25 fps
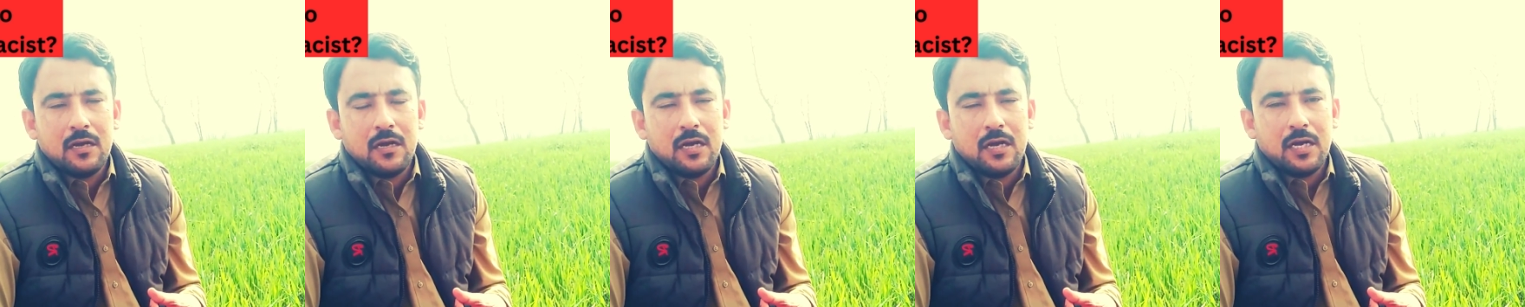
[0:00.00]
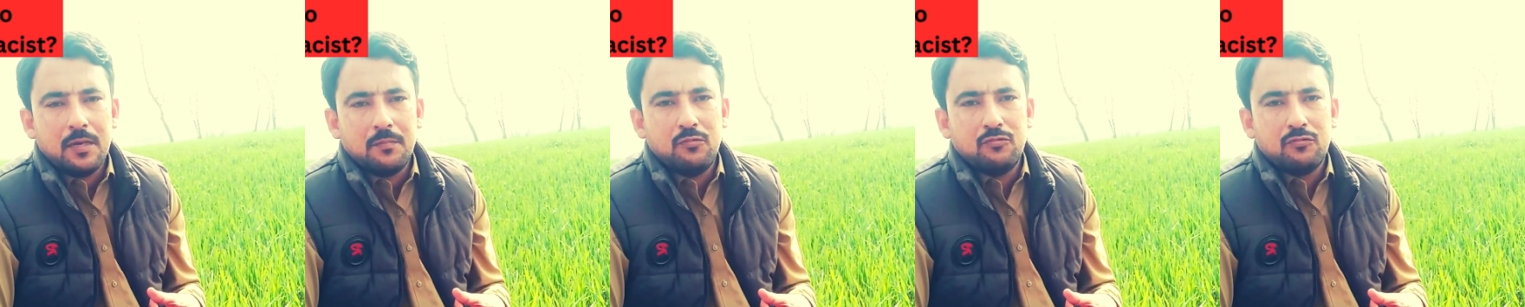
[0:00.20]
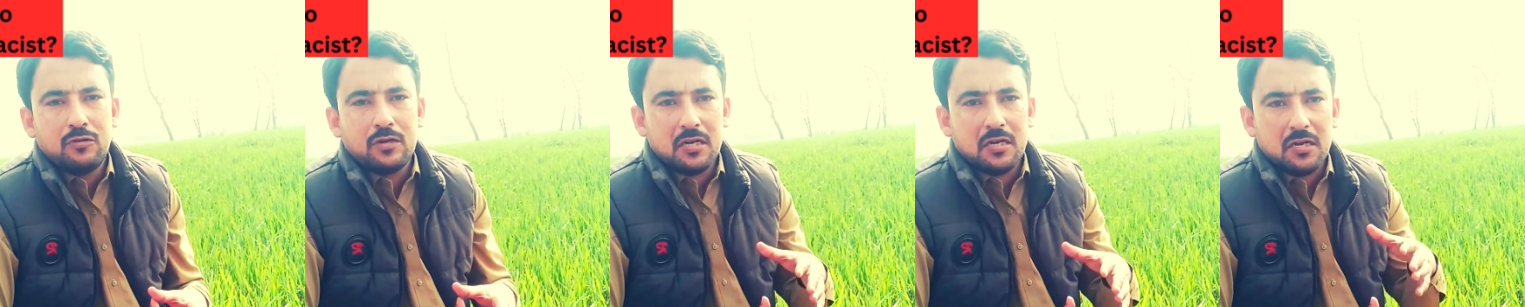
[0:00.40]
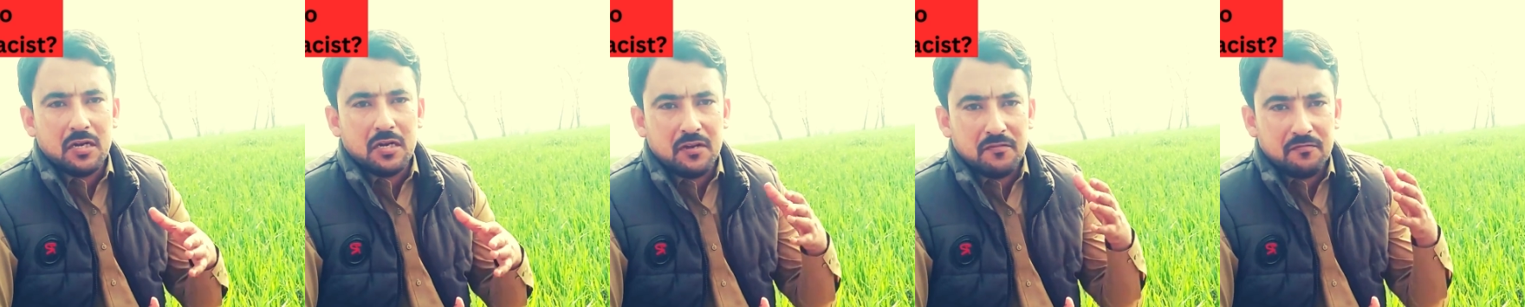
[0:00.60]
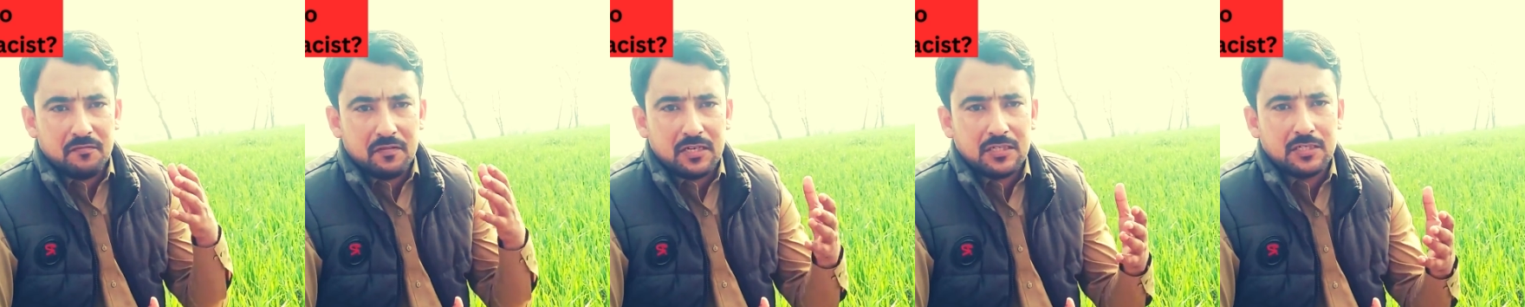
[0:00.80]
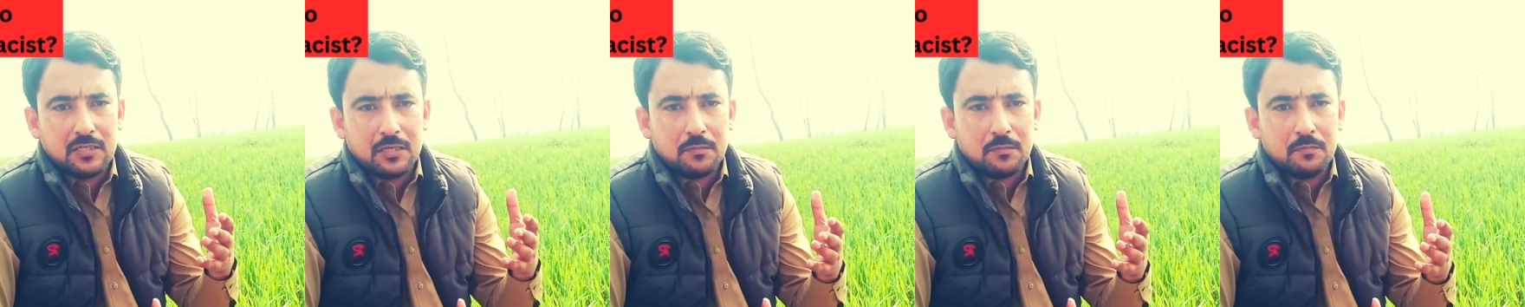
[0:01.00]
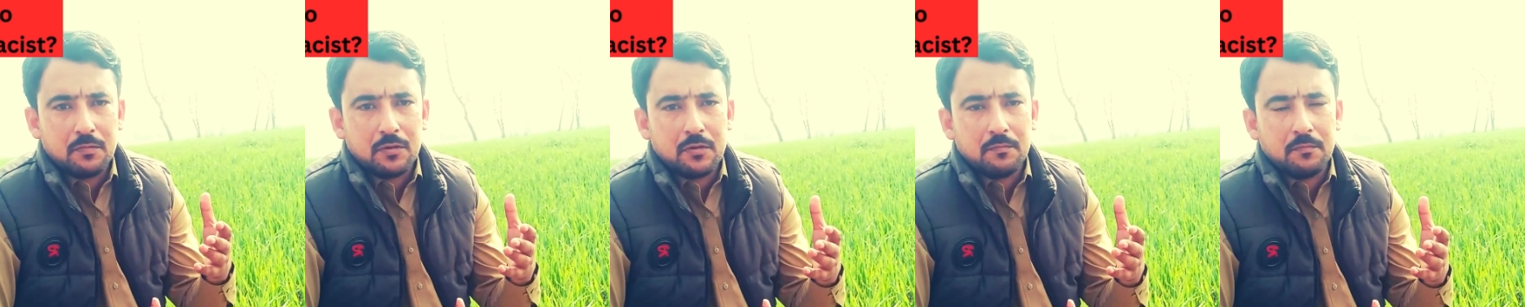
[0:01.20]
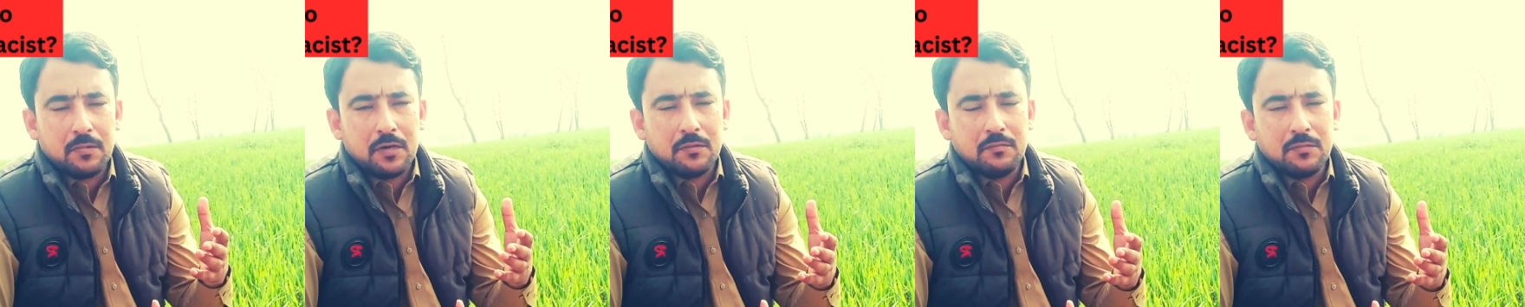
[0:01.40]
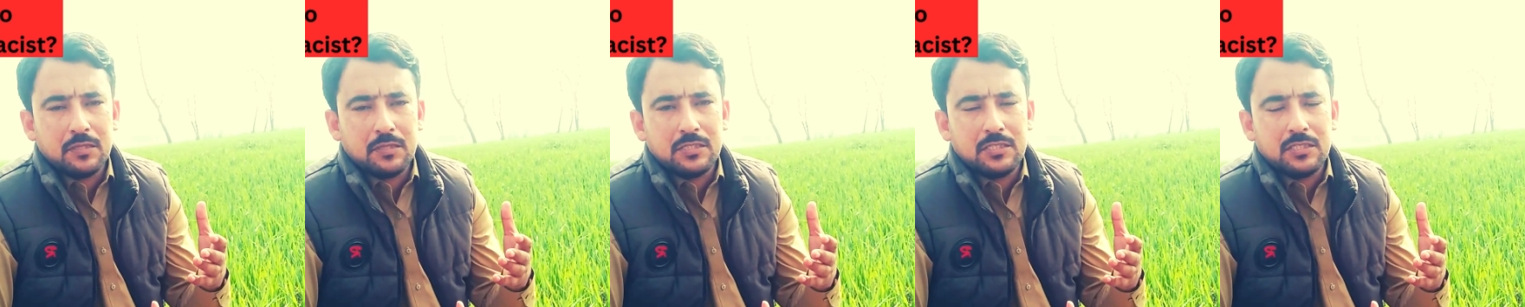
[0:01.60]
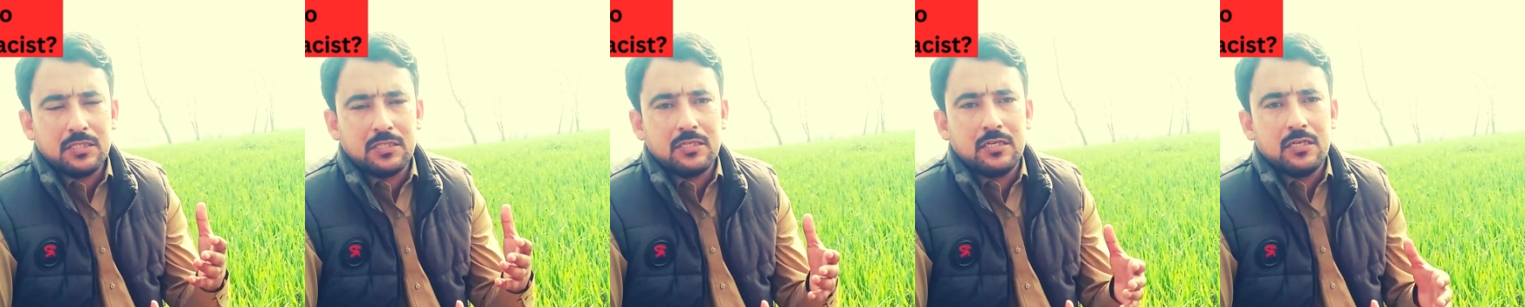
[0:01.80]
If you are a fresher
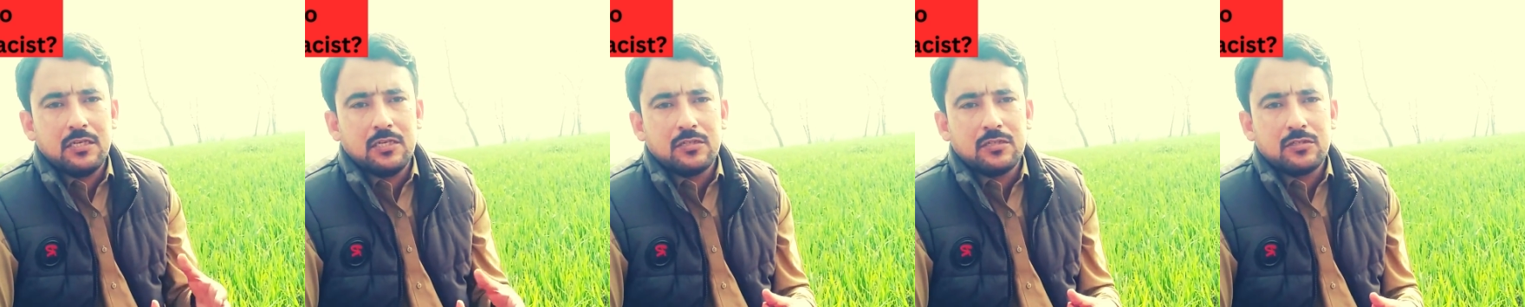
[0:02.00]
pharmacist,